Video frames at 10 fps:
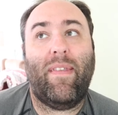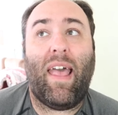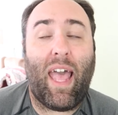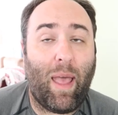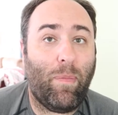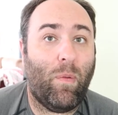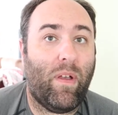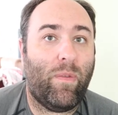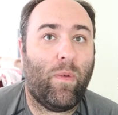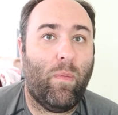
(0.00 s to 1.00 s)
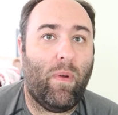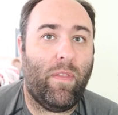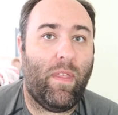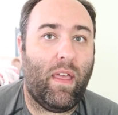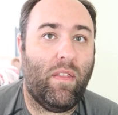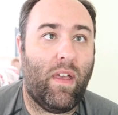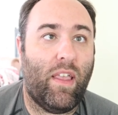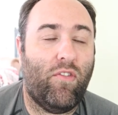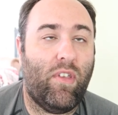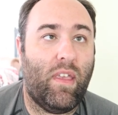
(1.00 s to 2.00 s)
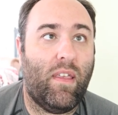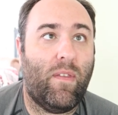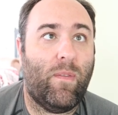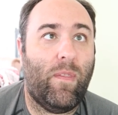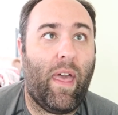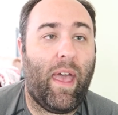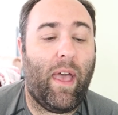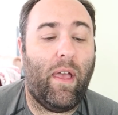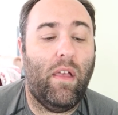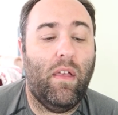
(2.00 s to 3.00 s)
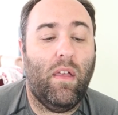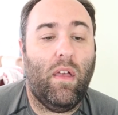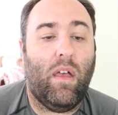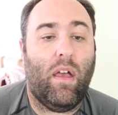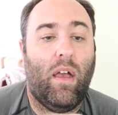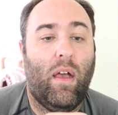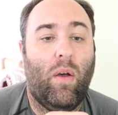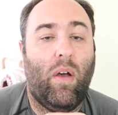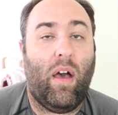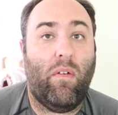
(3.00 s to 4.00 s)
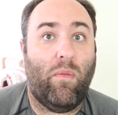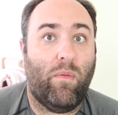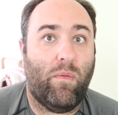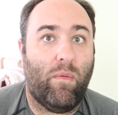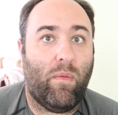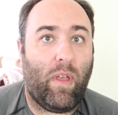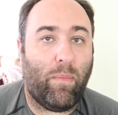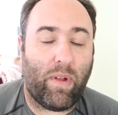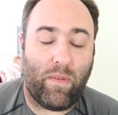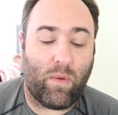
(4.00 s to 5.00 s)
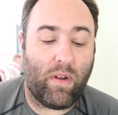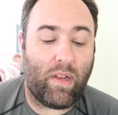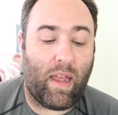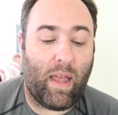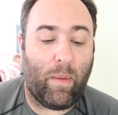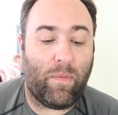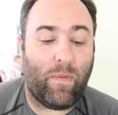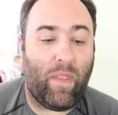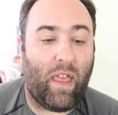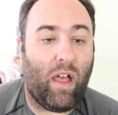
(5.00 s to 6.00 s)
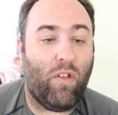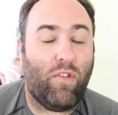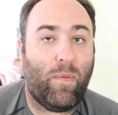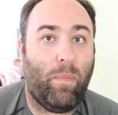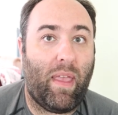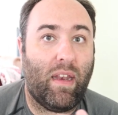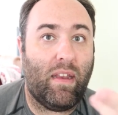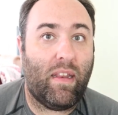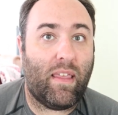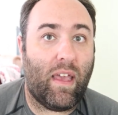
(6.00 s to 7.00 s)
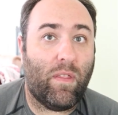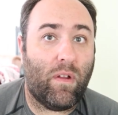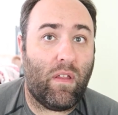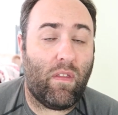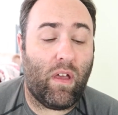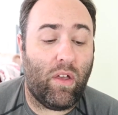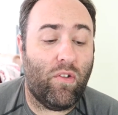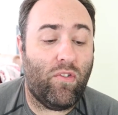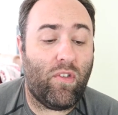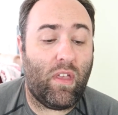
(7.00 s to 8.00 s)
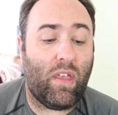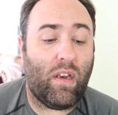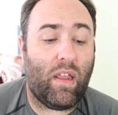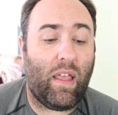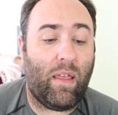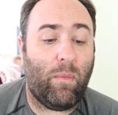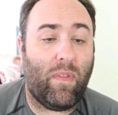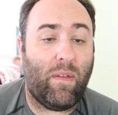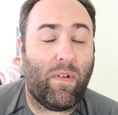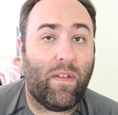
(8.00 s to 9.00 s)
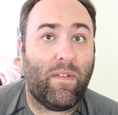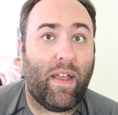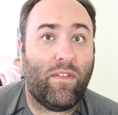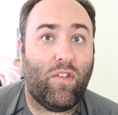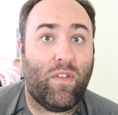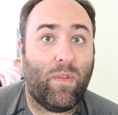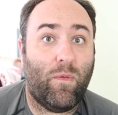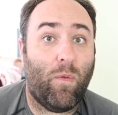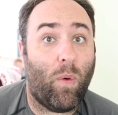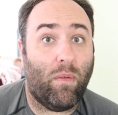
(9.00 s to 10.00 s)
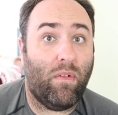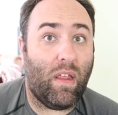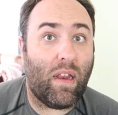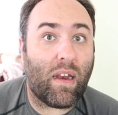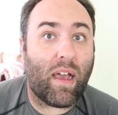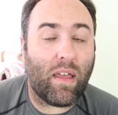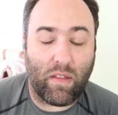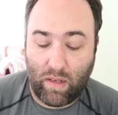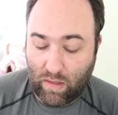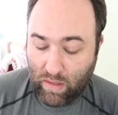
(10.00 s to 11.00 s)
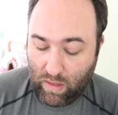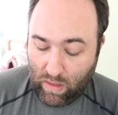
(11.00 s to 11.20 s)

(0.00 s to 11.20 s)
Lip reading: have happened was, from what they allege, is that in prehistoric times, they all just banded together in the ocean. And when they fossilized, it just formed an island.